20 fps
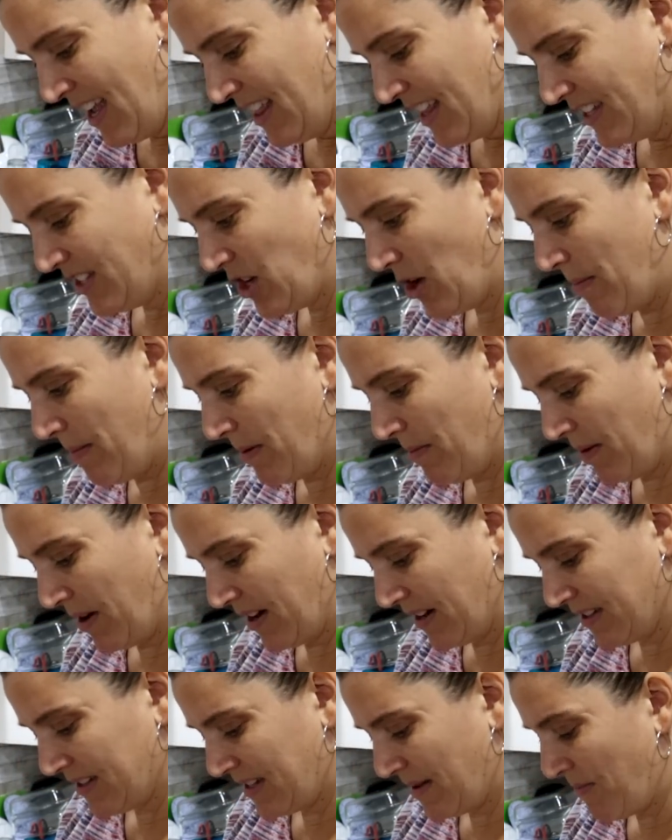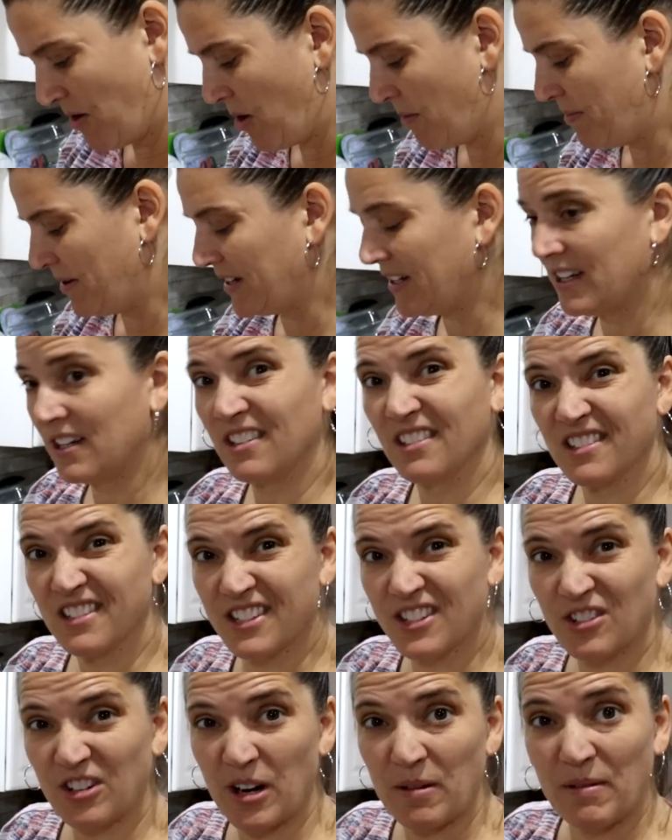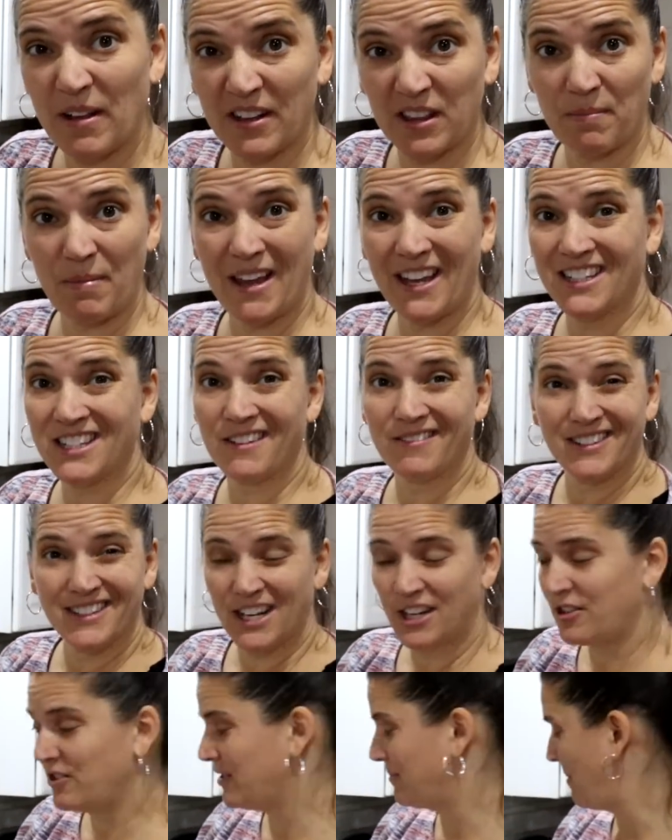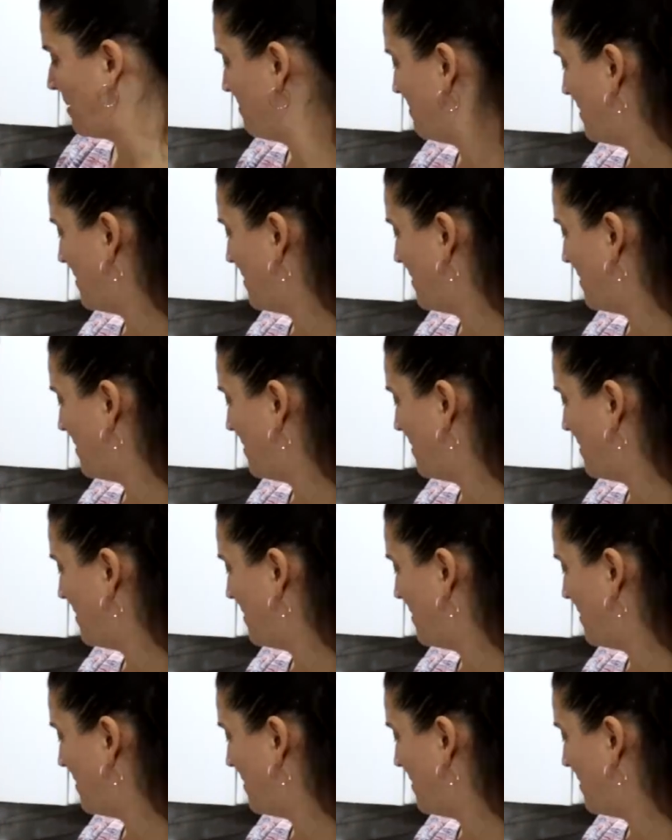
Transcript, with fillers: Let's hope it works. I'm hoping it'll scrub like the pans off instead of using my